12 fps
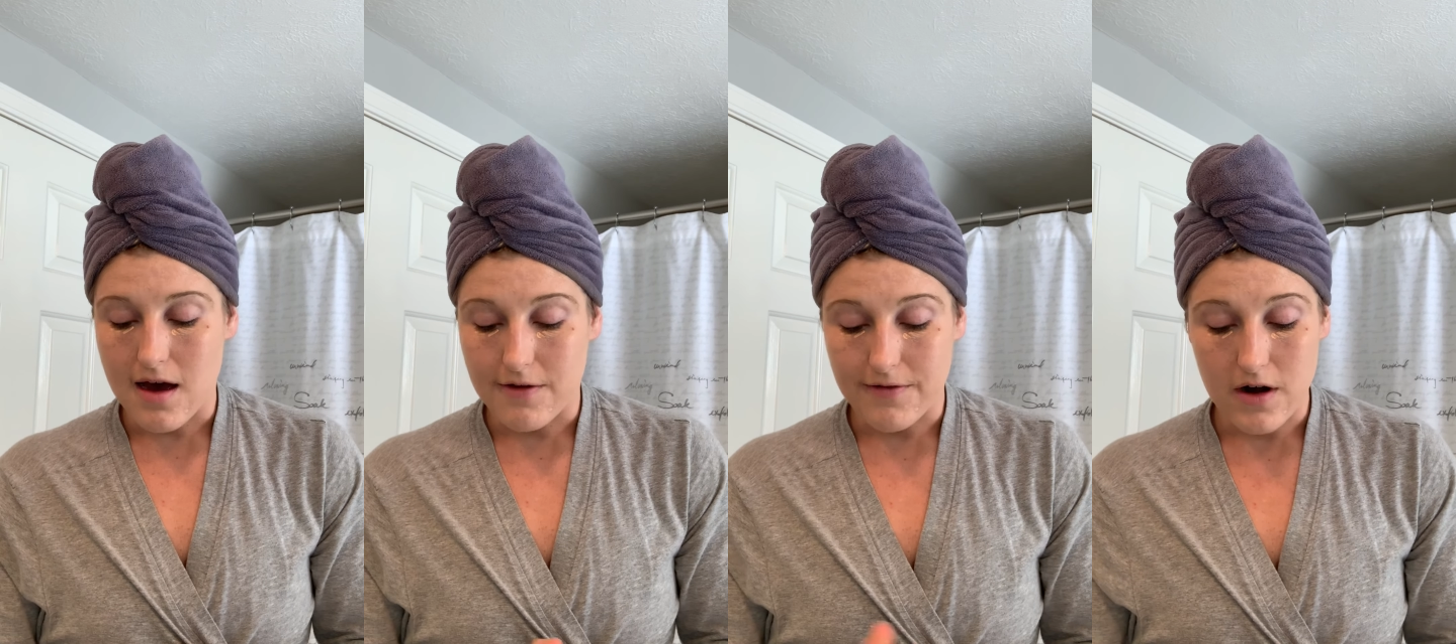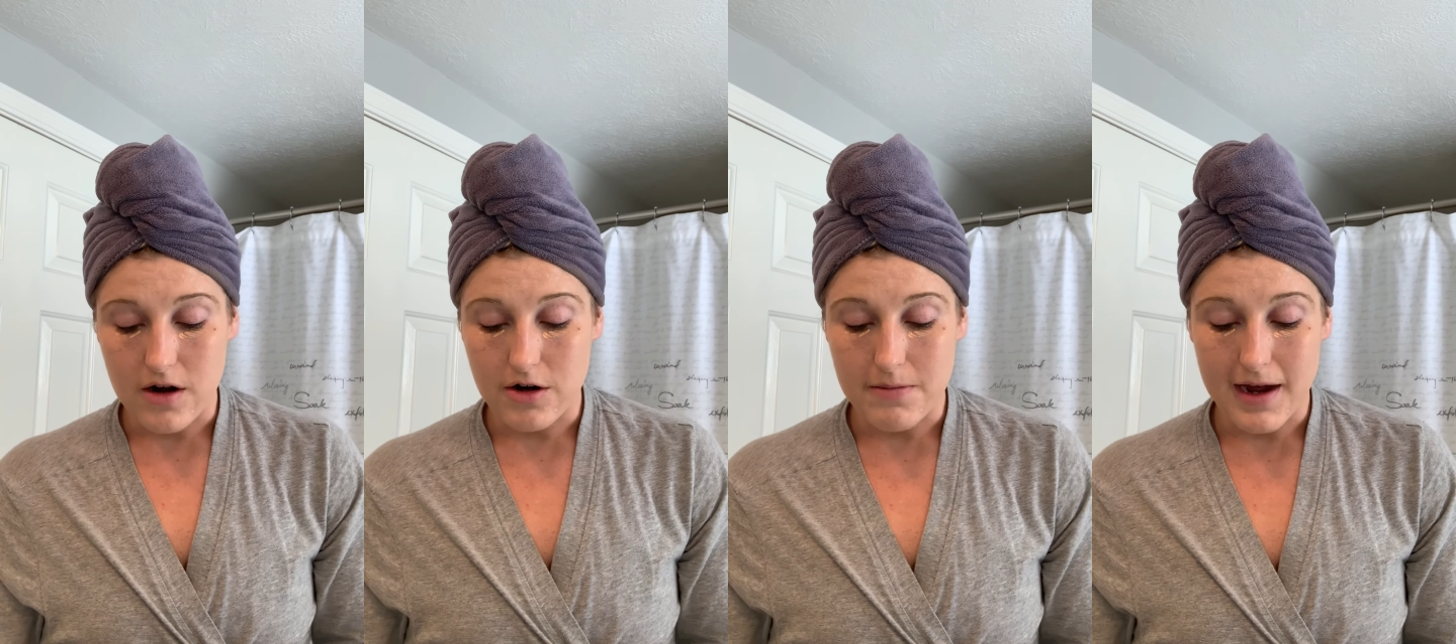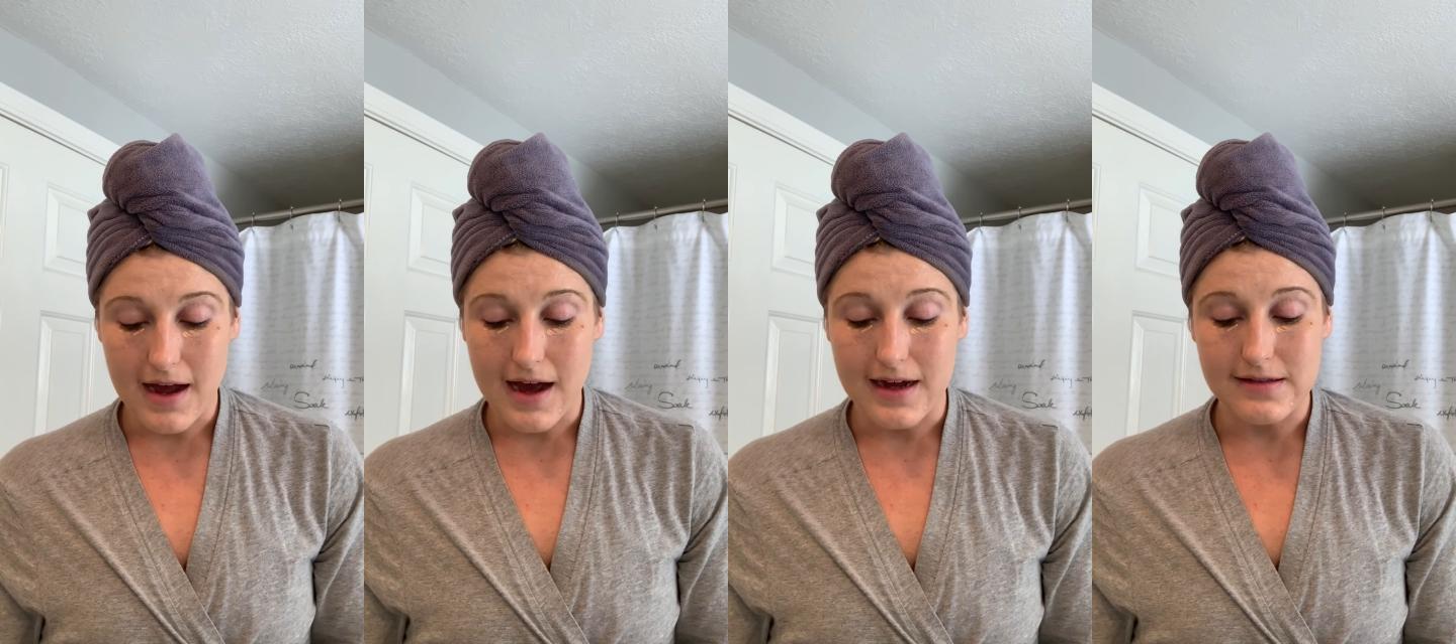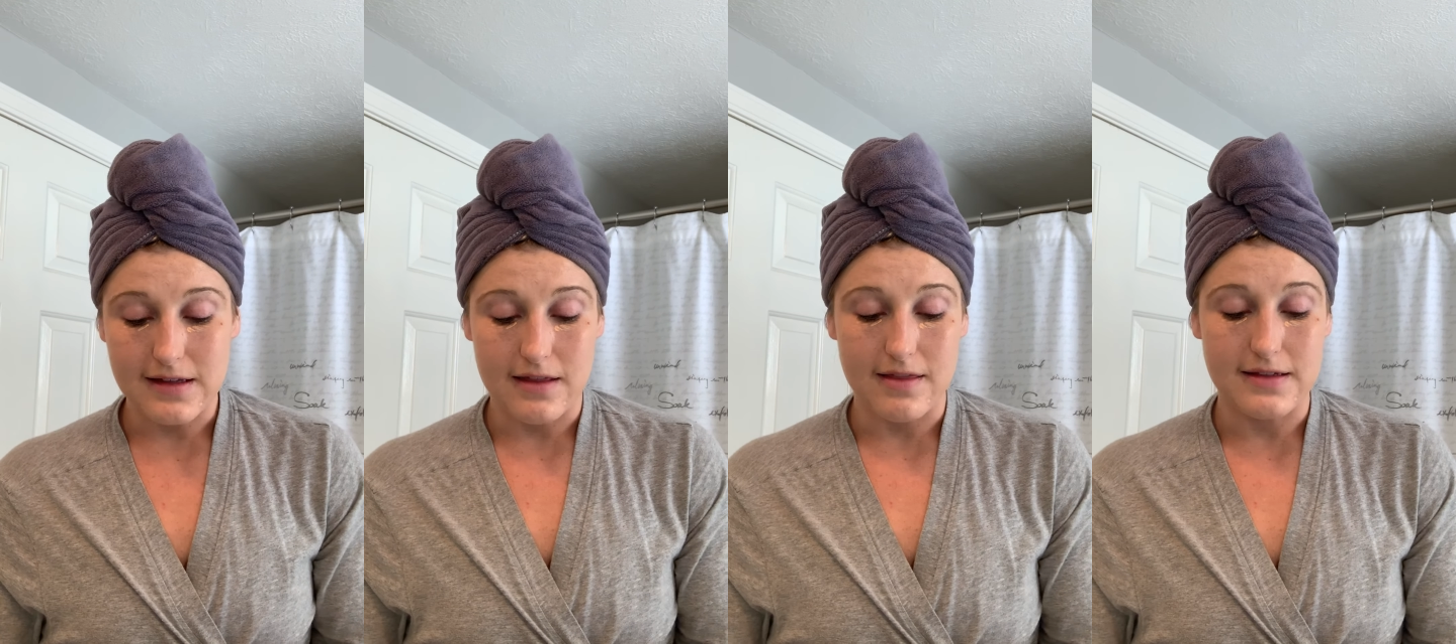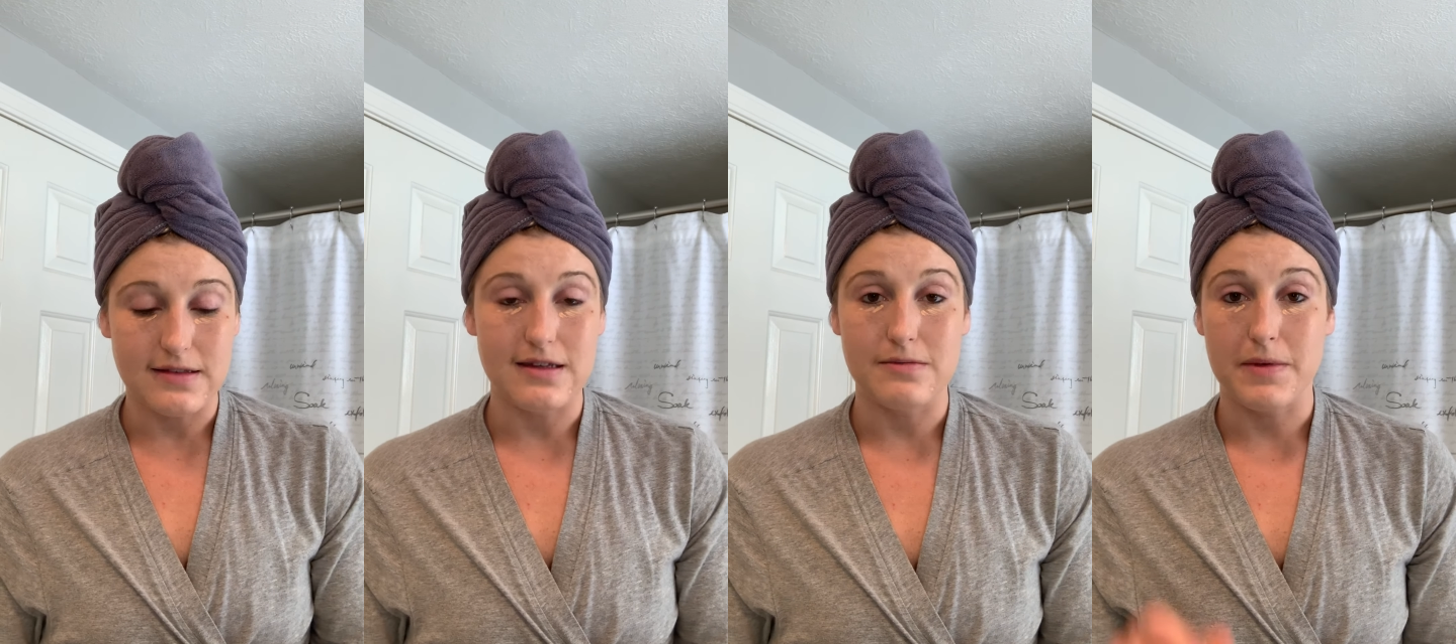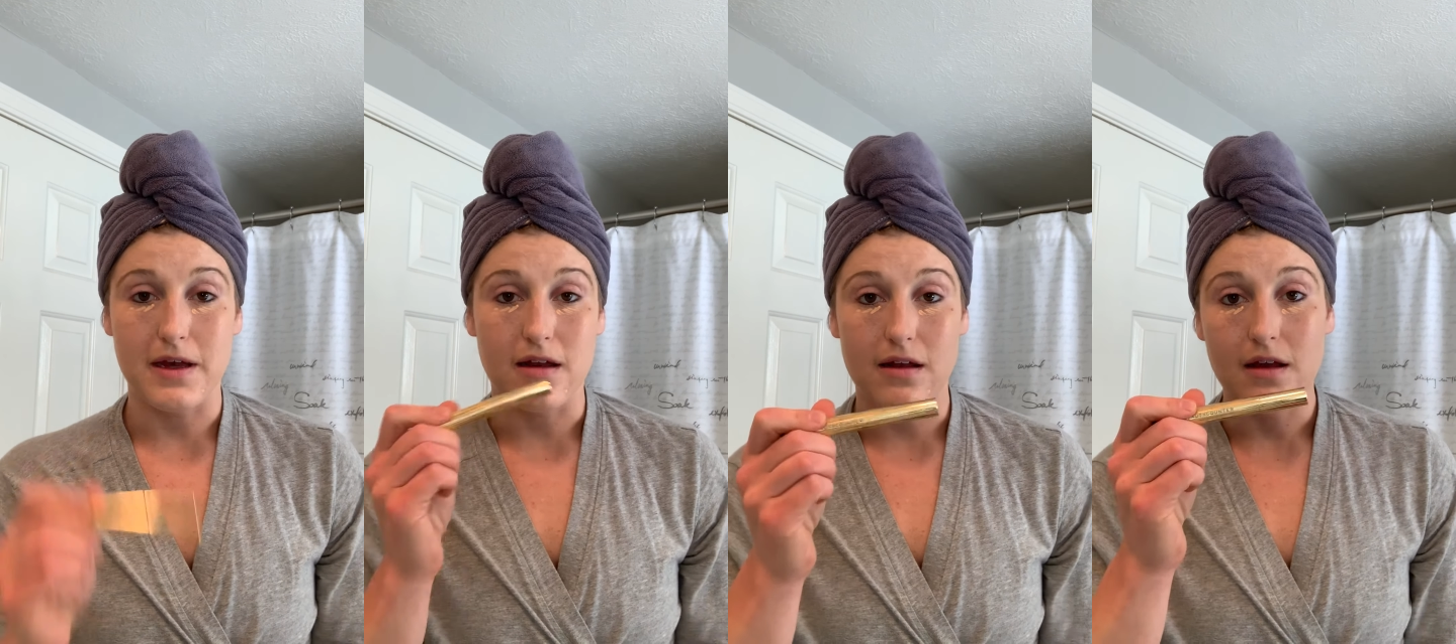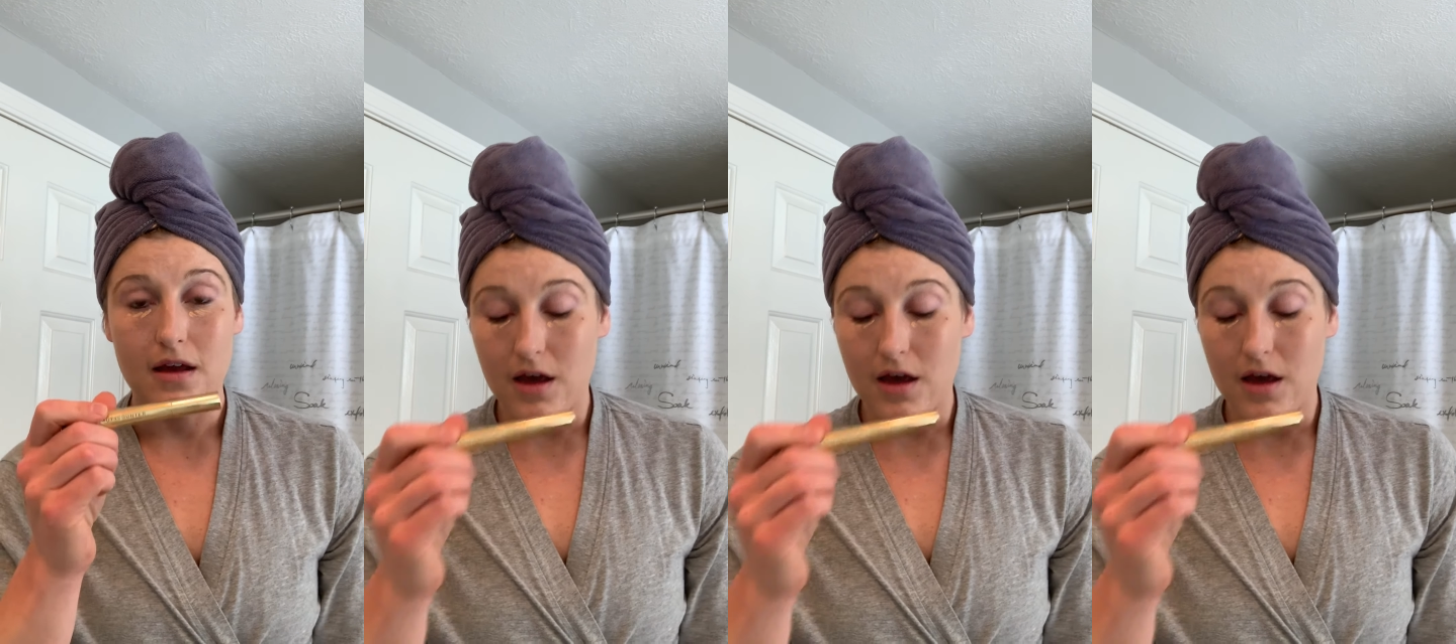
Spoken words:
for under my eyes, and this has been